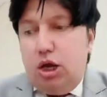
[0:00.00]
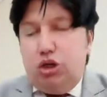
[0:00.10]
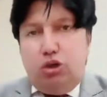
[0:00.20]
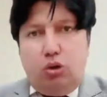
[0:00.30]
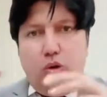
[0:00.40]

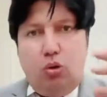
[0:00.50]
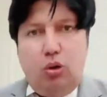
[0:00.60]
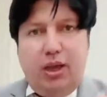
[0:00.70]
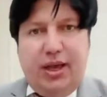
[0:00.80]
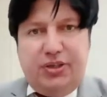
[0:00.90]
Your
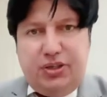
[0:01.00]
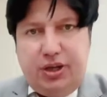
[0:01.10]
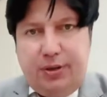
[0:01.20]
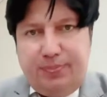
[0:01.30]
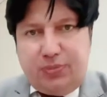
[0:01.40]
whole
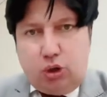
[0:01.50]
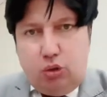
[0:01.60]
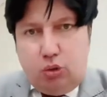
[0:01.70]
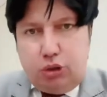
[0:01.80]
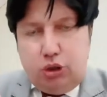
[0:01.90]
essay
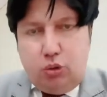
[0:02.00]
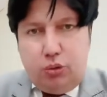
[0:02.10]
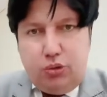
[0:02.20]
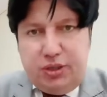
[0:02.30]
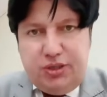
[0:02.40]
or your,
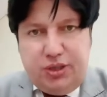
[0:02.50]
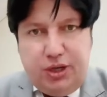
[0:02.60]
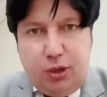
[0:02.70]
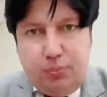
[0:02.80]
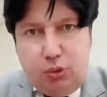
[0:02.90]
you can say,
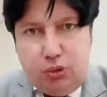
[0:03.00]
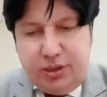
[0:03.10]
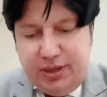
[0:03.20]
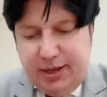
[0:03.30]
report,